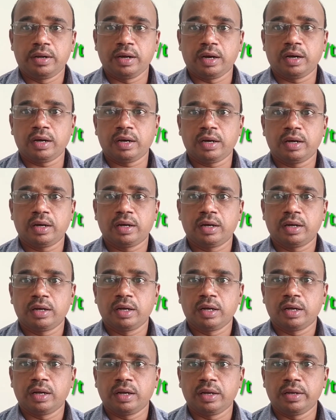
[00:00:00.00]
D,
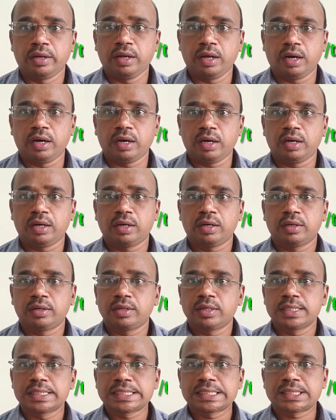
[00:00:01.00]
N,
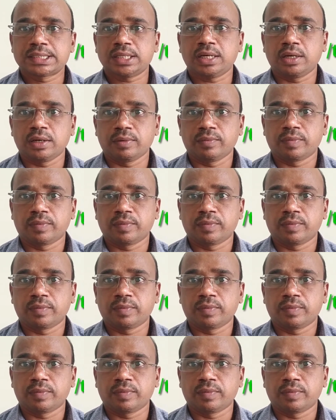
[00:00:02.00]
S.